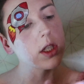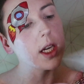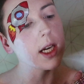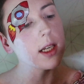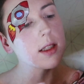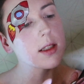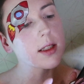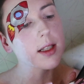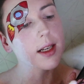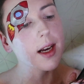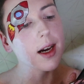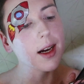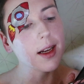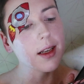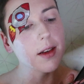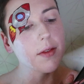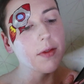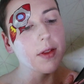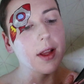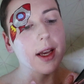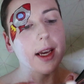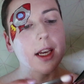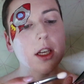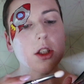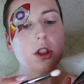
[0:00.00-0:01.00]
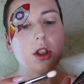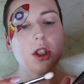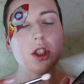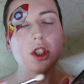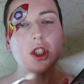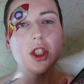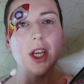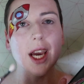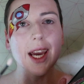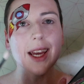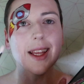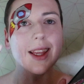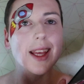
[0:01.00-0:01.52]
shades to kind of like just
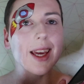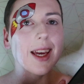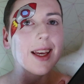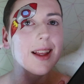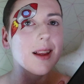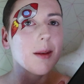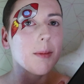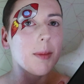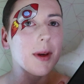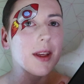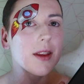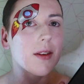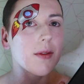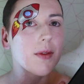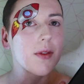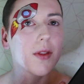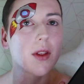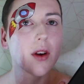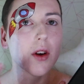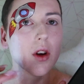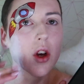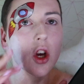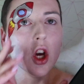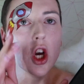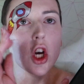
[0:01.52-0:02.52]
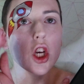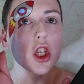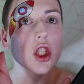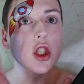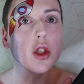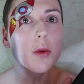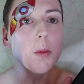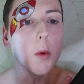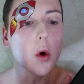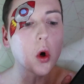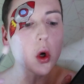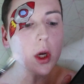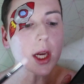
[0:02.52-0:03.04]
shade in a bit of the
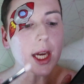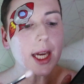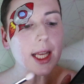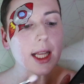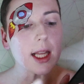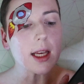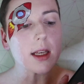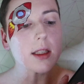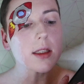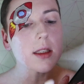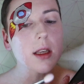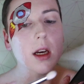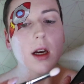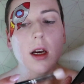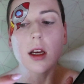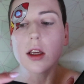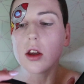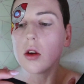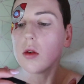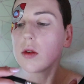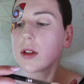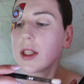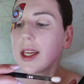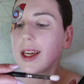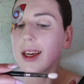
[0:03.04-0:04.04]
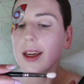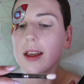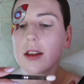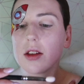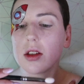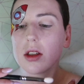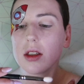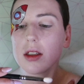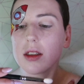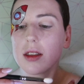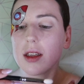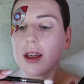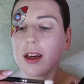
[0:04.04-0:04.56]
smokiness using
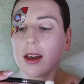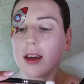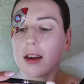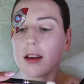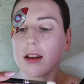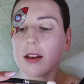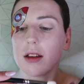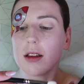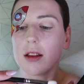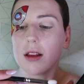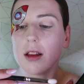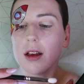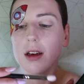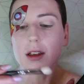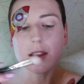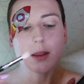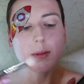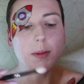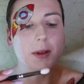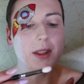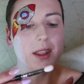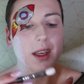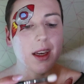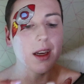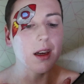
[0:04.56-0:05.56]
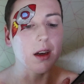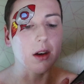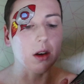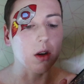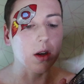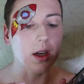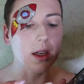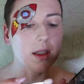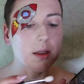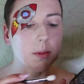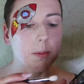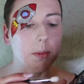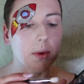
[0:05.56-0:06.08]
just a Luxe Petite
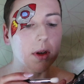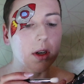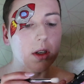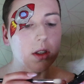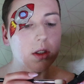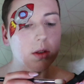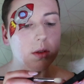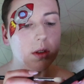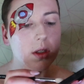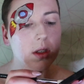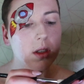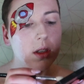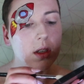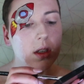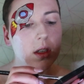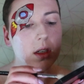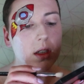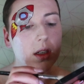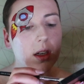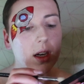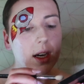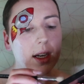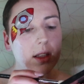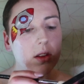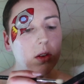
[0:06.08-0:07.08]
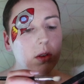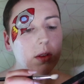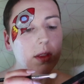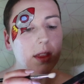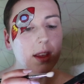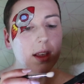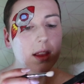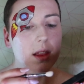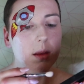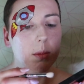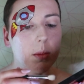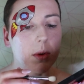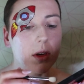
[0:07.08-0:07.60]
crease brush. I don't
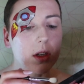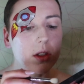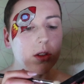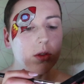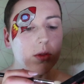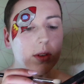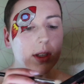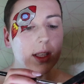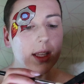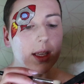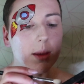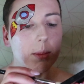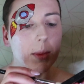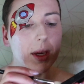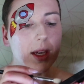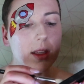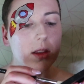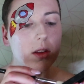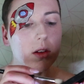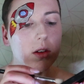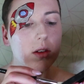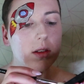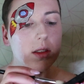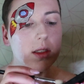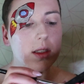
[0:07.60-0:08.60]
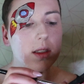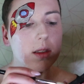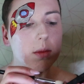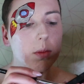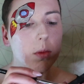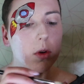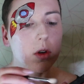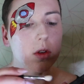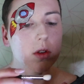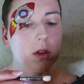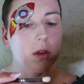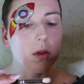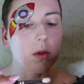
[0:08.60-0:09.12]
think the brush really matters, it's
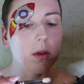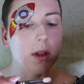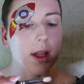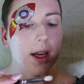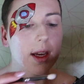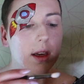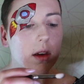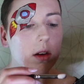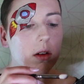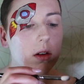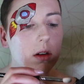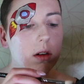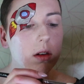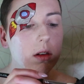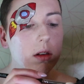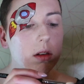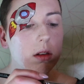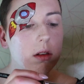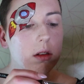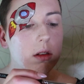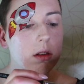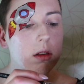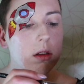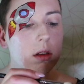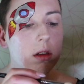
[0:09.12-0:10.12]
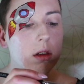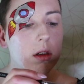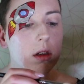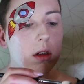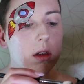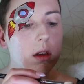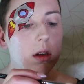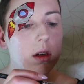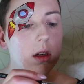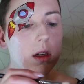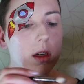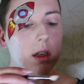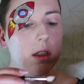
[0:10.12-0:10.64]
more so like, oh,
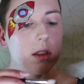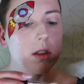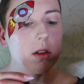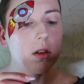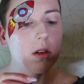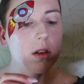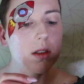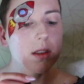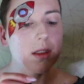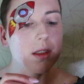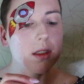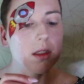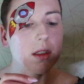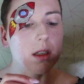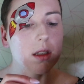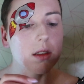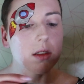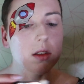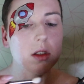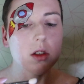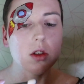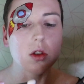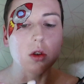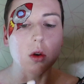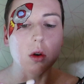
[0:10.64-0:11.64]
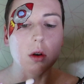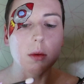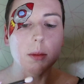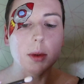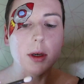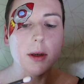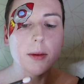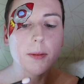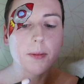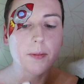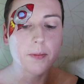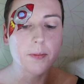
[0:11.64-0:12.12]
as long as it does the job.